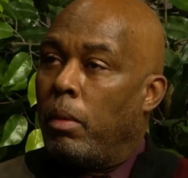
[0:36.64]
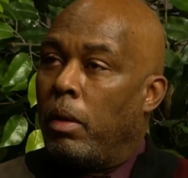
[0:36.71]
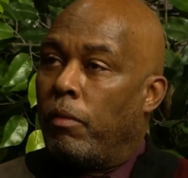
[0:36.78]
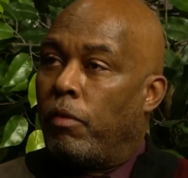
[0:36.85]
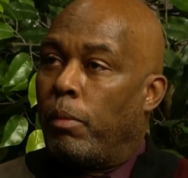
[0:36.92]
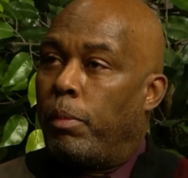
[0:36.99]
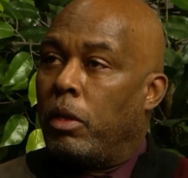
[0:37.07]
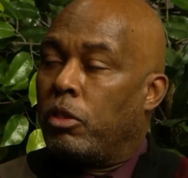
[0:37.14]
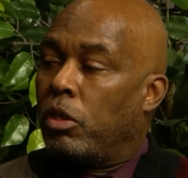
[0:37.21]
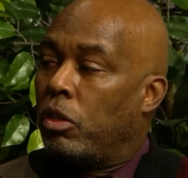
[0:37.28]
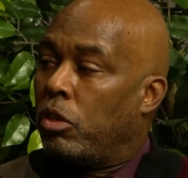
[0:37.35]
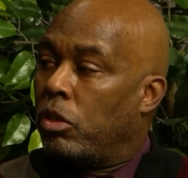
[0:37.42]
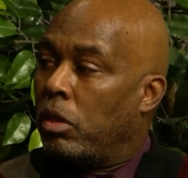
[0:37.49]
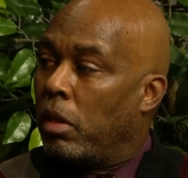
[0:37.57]
If a
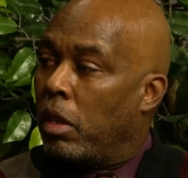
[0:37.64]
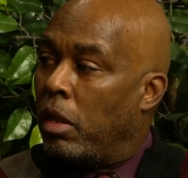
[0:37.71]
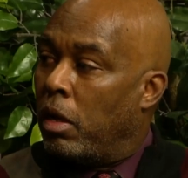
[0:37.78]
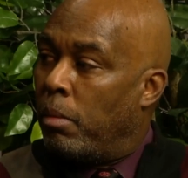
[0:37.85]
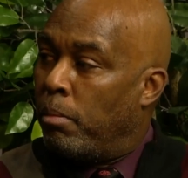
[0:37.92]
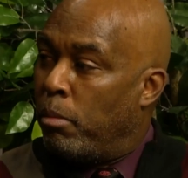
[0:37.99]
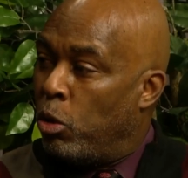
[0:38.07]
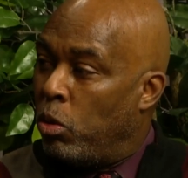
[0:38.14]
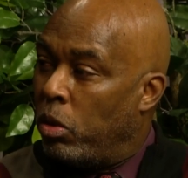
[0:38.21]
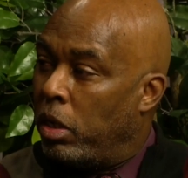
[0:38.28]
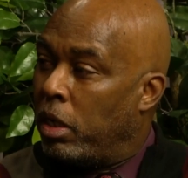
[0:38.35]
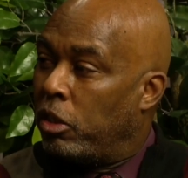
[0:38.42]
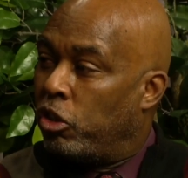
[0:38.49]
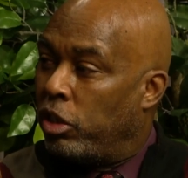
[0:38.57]
their
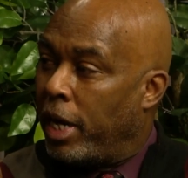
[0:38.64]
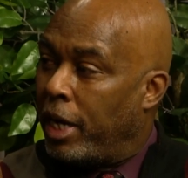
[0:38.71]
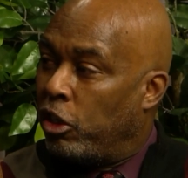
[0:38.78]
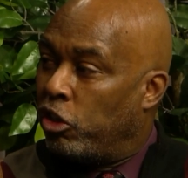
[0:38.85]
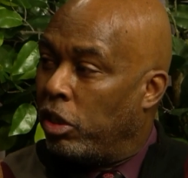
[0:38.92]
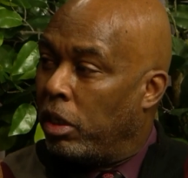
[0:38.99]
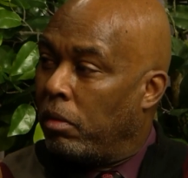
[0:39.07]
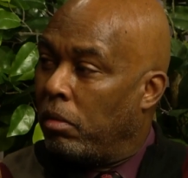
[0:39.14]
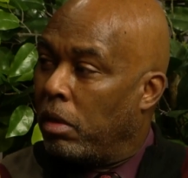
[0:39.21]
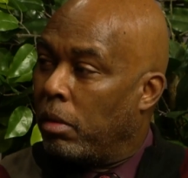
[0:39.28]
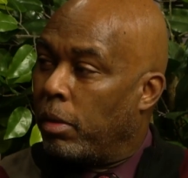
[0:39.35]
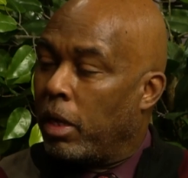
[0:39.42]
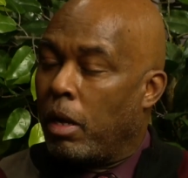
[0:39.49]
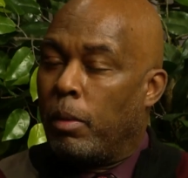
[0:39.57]
mood is changing,
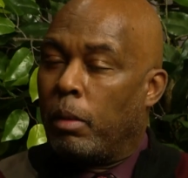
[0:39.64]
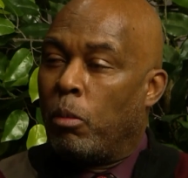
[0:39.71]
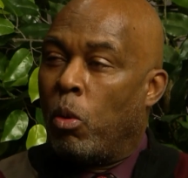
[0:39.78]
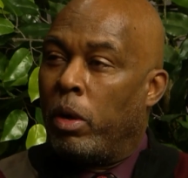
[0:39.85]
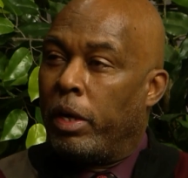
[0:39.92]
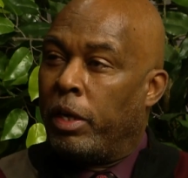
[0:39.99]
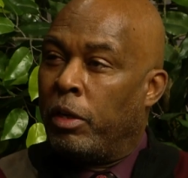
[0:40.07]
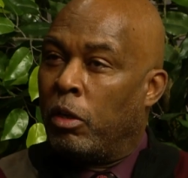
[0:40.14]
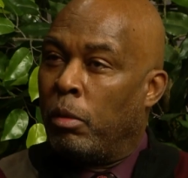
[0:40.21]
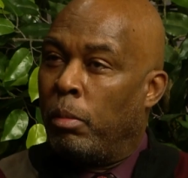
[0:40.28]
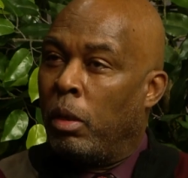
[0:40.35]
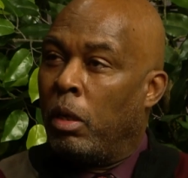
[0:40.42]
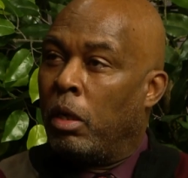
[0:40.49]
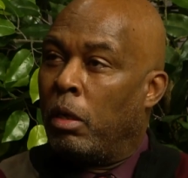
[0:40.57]
they're becoming more
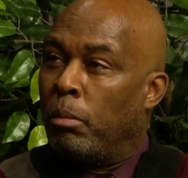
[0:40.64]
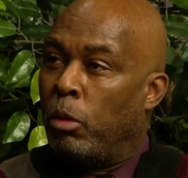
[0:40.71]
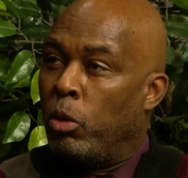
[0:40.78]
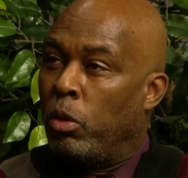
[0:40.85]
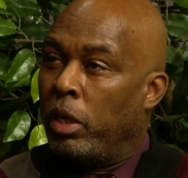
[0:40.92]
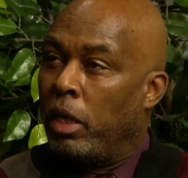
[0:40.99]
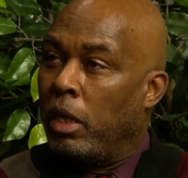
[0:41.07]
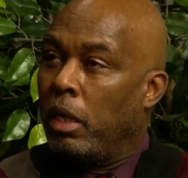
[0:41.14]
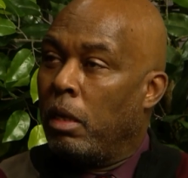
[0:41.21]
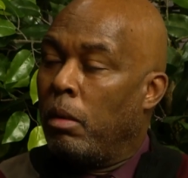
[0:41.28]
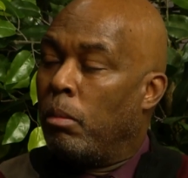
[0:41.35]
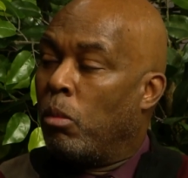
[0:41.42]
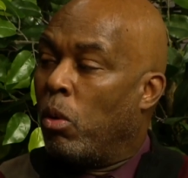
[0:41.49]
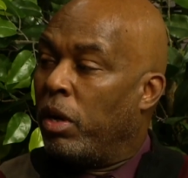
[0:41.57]
irritable or moody,
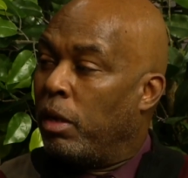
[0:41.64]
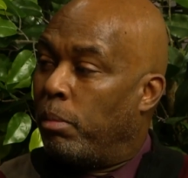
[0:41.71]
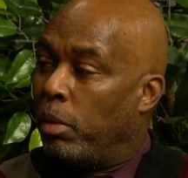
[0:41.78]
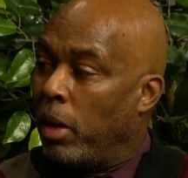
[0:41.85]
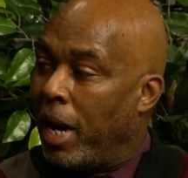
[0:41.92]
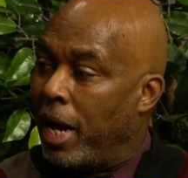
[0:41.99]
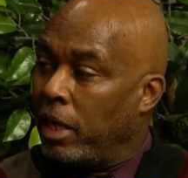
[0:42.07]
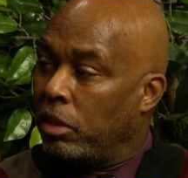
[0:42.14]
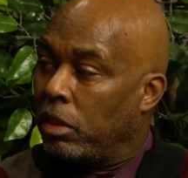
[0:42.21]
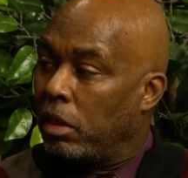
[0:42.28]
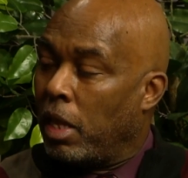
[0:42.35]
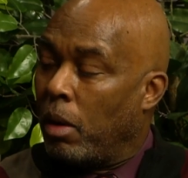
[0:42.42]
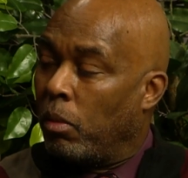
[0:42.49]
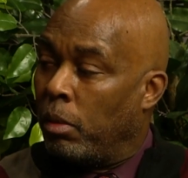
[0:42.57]
more
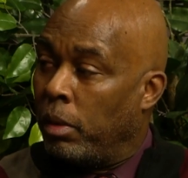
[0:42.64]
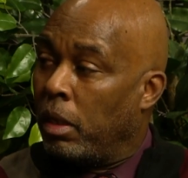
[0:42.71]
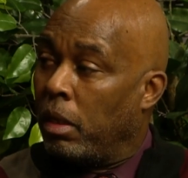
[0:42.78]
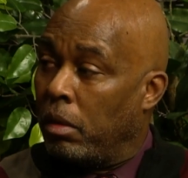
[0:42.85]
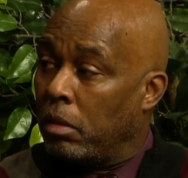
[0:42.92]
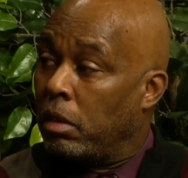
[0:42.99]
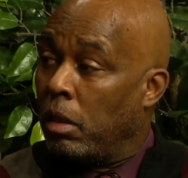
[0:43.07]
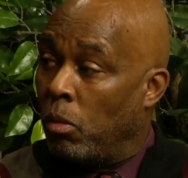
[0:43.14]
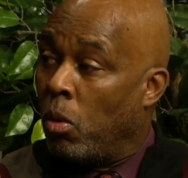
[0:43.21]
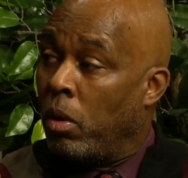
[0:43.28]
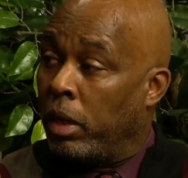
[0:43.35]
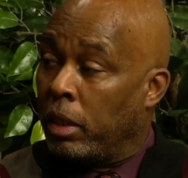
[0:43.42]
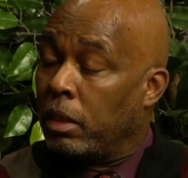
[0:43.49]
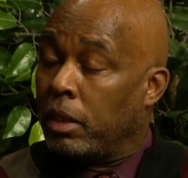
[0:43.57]
depressed, that would be some
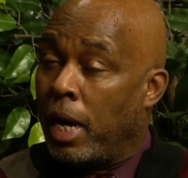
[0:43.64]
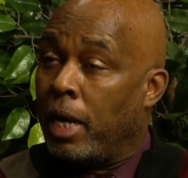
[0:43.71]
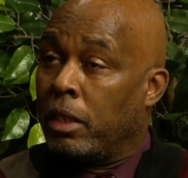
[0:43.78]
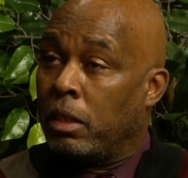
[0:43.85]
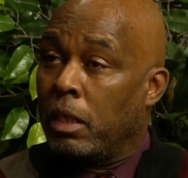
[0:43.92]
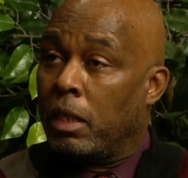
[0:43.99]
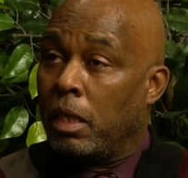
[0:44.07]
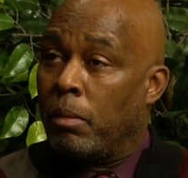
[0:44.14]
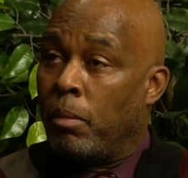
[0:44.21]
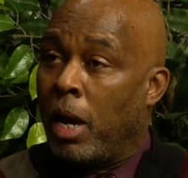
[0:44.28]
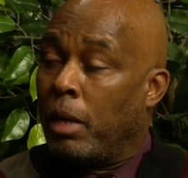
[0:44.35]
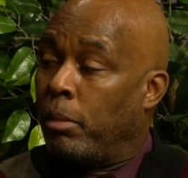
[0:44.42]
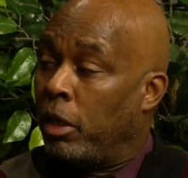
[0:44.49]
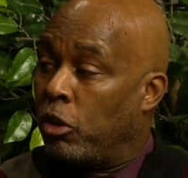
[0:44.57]
warning signs that it
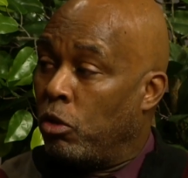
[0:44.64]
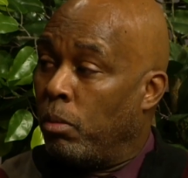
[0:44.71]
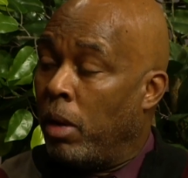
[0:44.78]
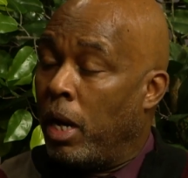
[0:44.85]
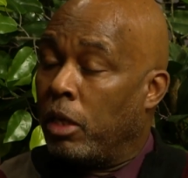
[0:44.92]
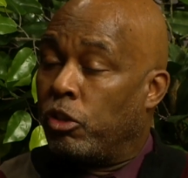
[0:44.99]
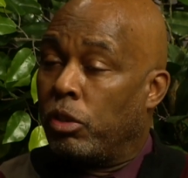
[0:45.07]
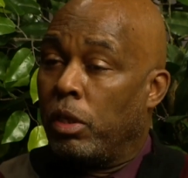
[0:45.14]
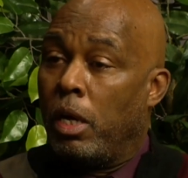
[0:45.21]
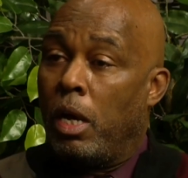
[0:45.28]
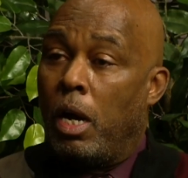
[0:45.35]
might be too much.